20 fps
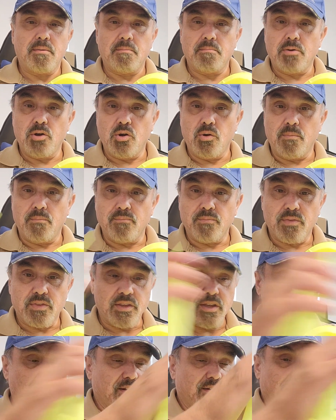Boom,
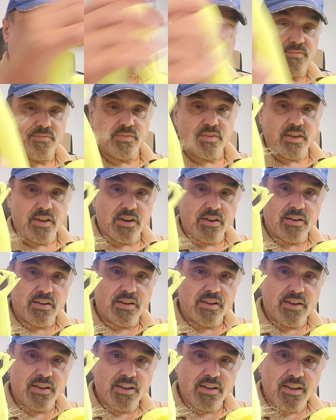done.
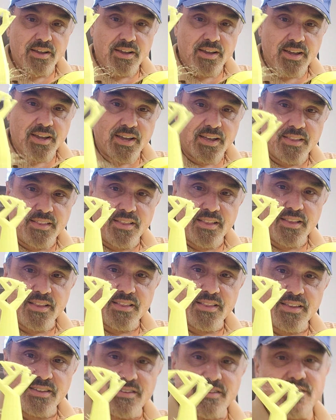And
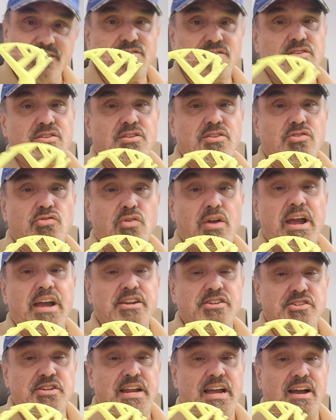this is
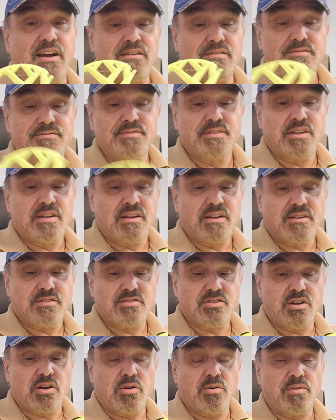trash now,
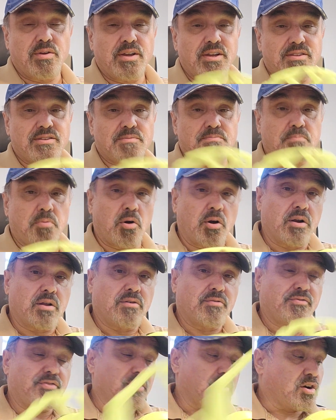so it's part
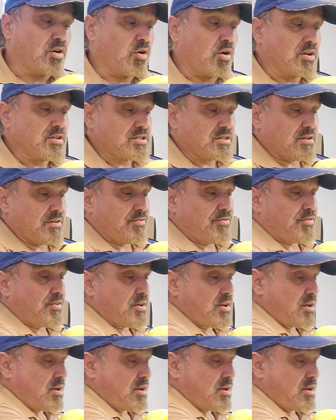of the cost of